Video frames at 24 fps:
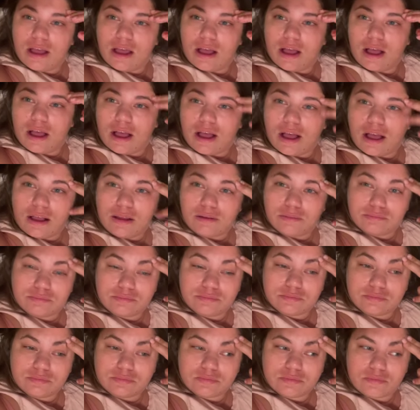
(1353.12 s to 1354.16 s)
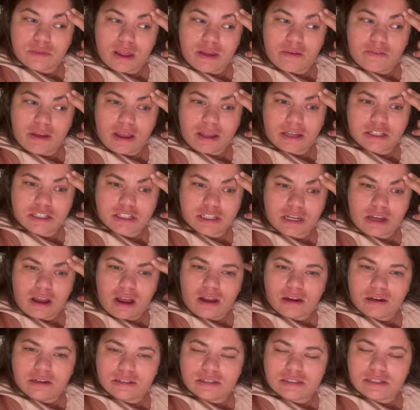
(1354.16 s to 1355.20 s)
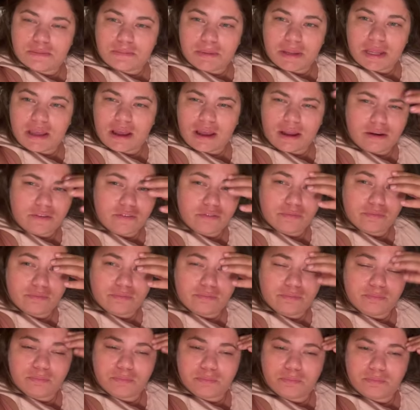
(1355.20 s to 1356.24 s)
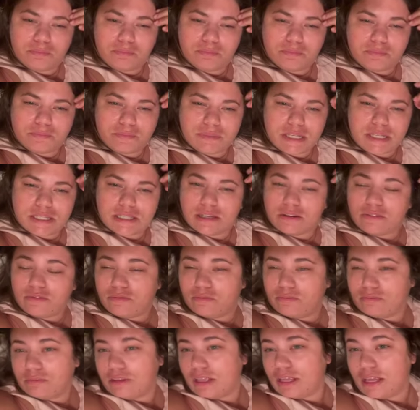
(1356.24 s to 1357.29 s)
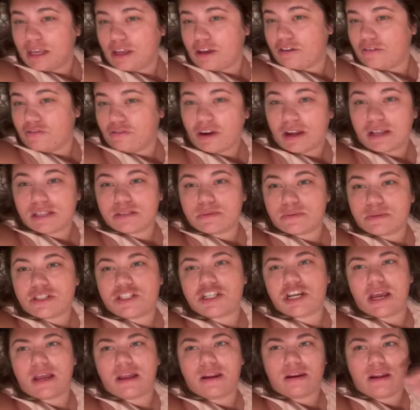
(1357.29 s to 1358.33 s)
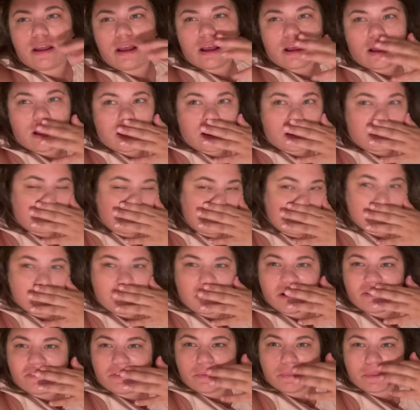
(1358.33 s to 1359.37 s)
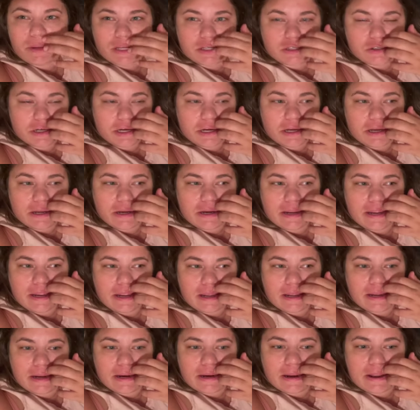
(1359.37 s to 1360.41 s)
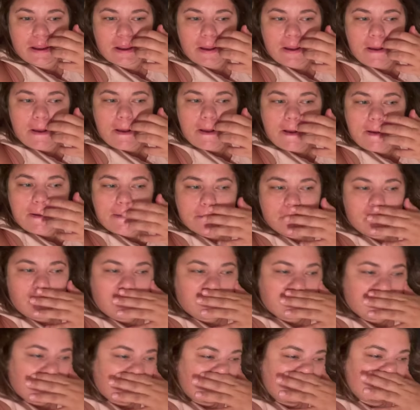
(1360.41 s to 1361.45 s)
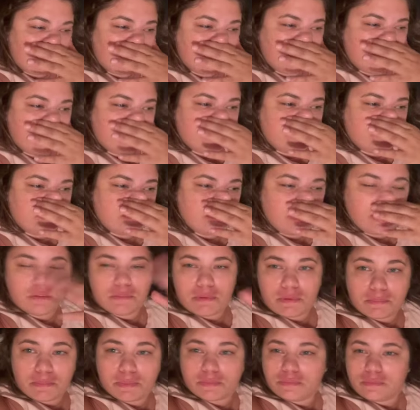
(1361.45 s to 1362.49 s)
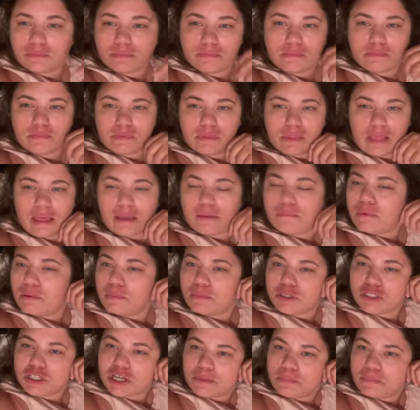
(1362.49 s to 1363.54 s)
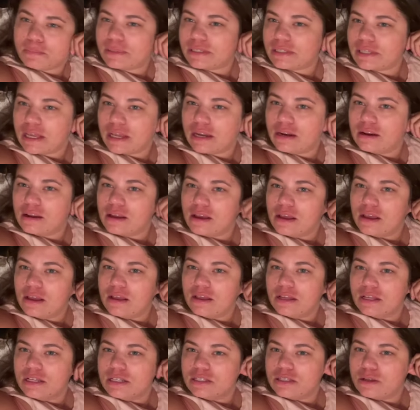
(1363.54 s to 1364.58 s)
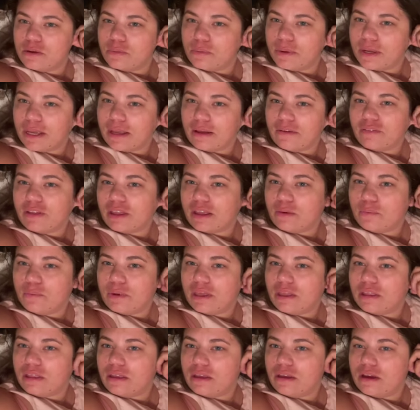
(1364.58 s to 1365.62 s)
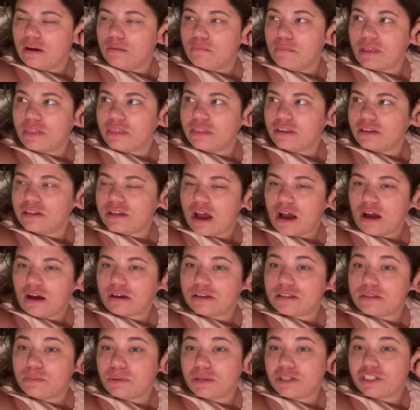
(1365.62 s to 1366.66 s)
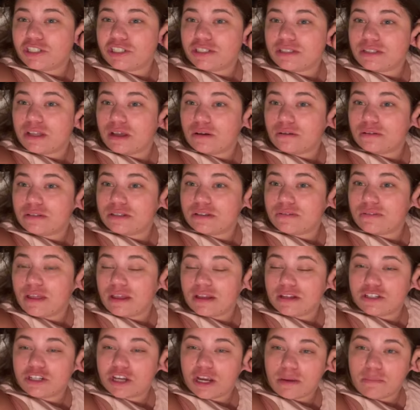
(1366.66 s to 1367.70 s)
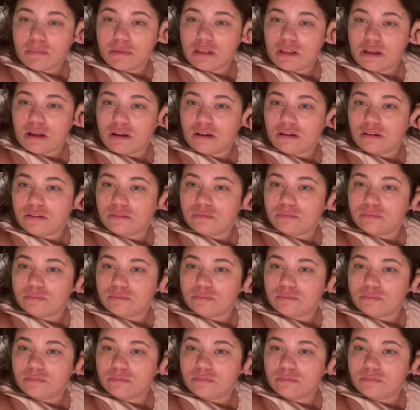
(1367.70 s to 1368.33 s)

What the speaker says: I've actually gotten to be kind of decently good friends with Jenn. I'm part of her Patreon and part of her memberships, and so we have like weekly or monthly talks, plus she's the host of the SJM Along